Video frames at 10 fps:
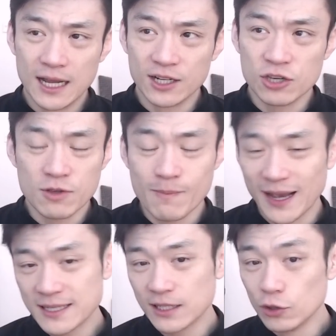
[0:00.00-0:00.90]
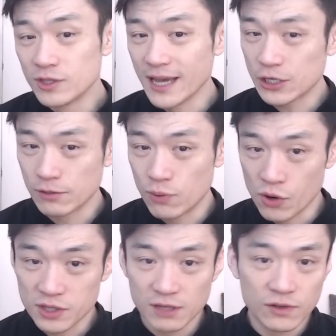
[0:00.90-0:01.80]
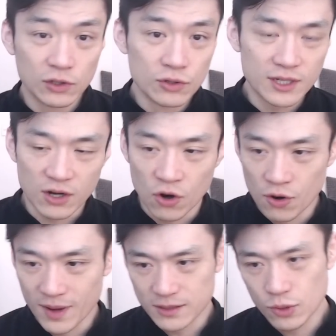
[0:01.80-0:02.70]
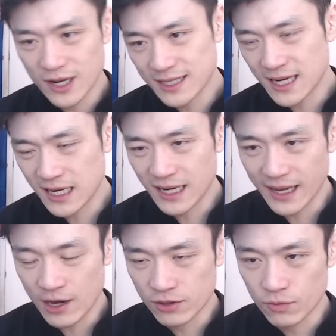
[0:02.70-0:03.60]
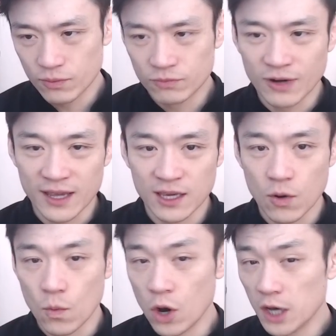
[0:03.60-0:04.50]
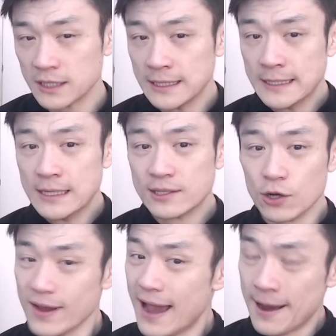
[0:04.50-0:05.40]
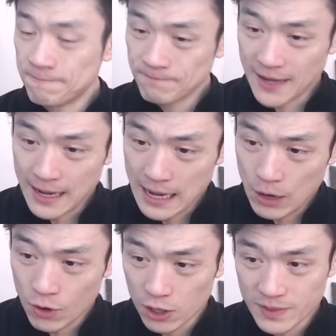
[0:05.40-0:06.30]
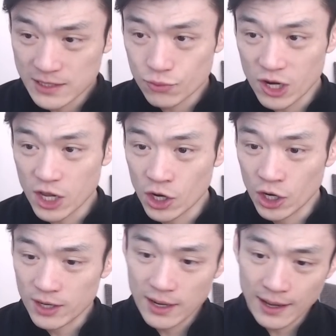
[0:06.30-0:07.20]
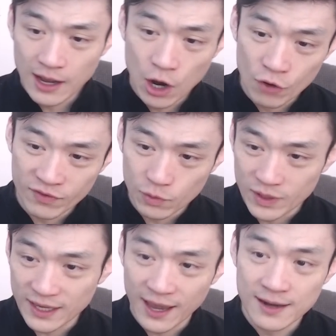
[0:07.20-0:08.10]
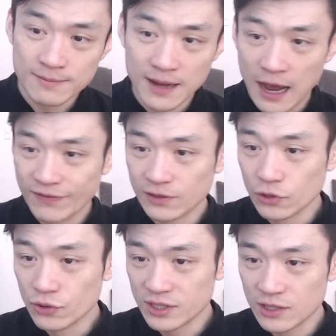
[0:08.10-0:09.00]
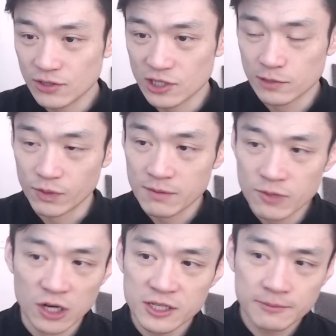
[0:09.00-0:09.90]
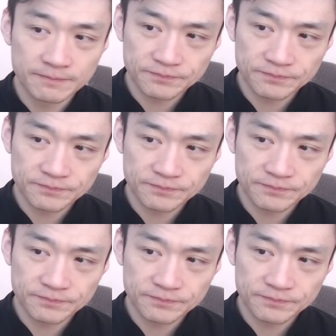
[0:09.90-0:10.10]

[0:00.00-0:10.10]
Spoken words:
You basically lose extra points if you lose at home as well. That's kind of like how the ranking works. So yeah, Wallabies really hurt over the weekend after losing to the Springboks.